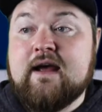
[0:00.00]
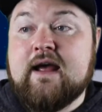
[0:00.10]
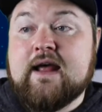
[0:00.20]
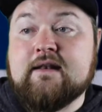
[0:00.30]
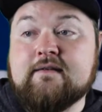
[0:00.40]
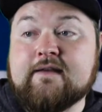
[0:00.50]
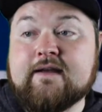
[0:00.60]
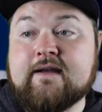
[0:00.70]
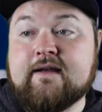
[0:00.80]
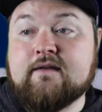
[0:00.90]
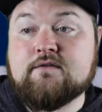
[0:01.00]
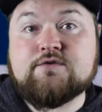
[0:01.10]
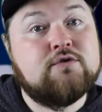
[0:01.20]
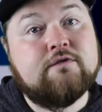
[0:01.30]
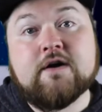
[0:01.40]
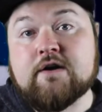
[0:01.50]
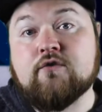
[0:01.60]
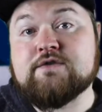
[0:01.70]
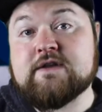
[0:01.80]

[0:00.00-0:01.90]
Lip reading: And so far it looks like